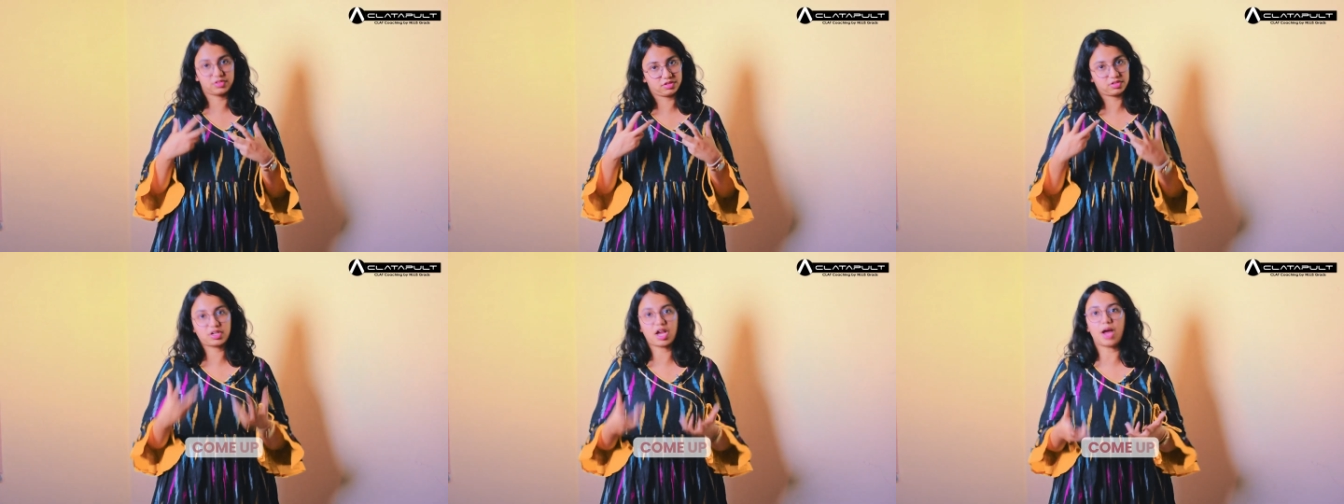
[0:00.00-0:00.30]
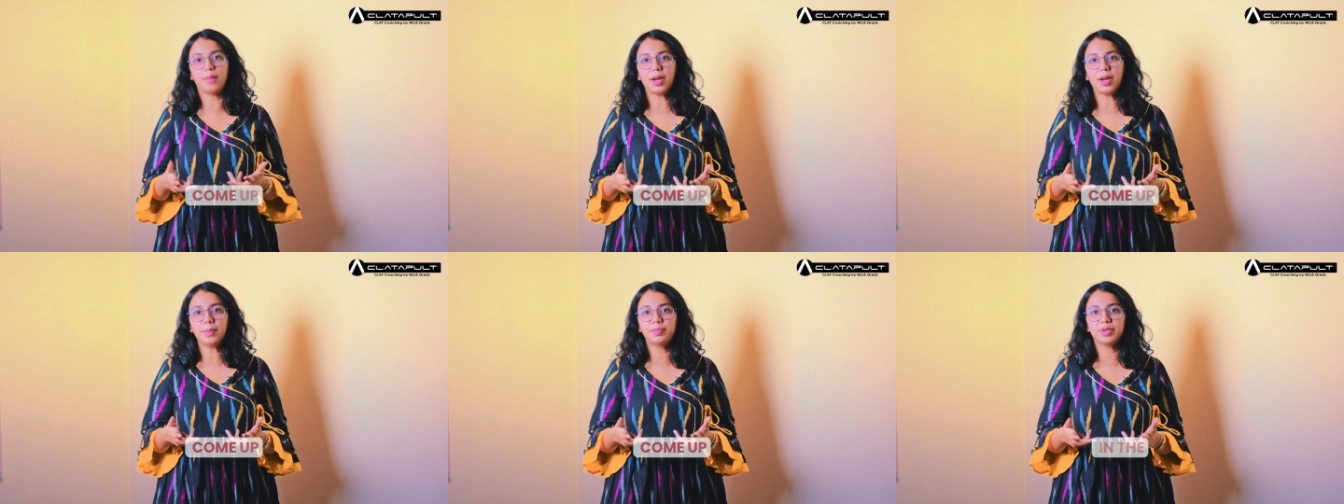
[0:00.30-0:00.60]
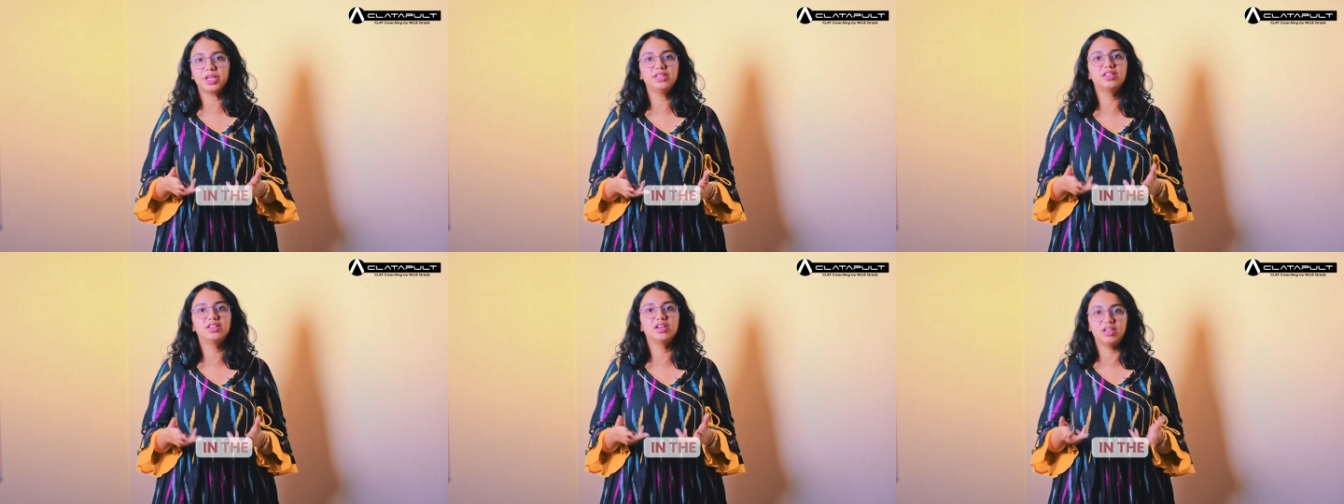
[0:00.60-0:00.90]
come up
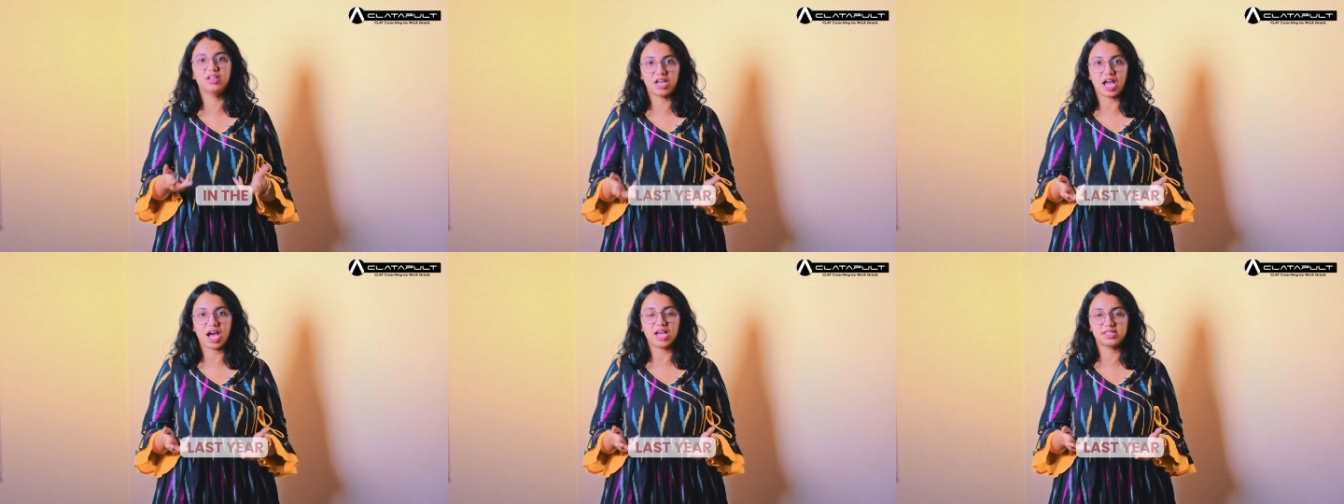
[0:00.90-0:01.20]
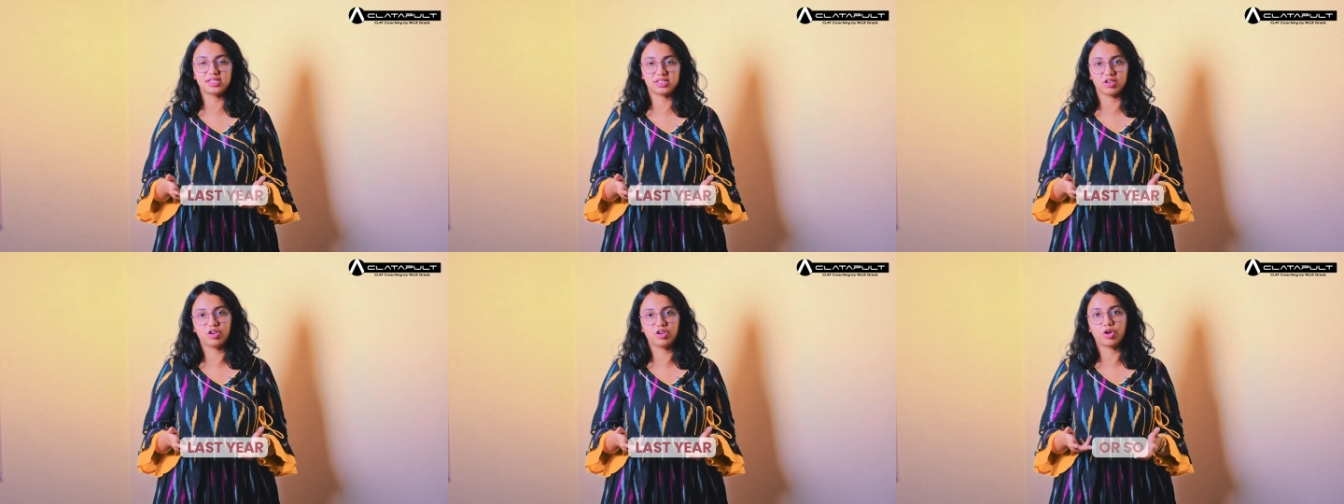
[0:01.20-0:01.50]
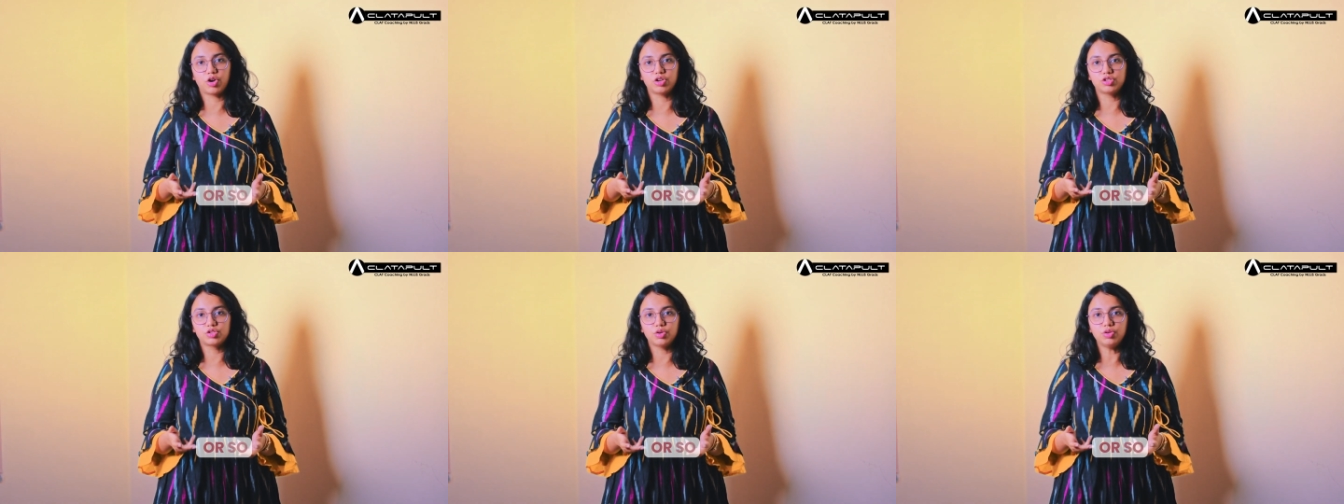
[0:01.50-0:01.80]
in the last year
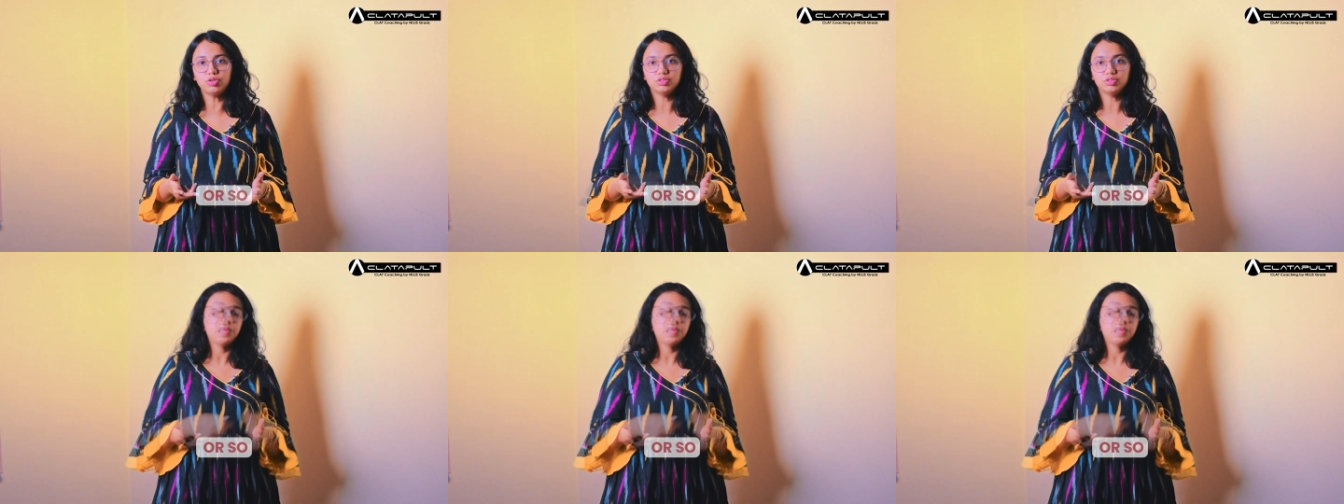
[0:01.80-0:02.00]
or so.